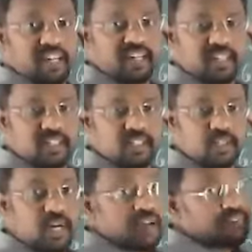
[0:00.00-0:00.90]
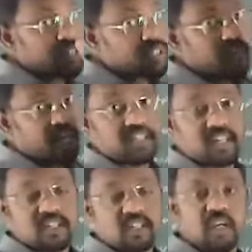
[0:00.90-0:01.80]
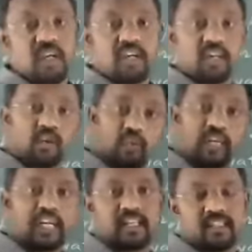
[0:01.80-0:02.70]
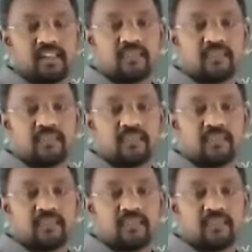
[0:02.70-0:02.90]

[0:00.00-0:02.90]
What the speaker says: degrees. Never changes you will get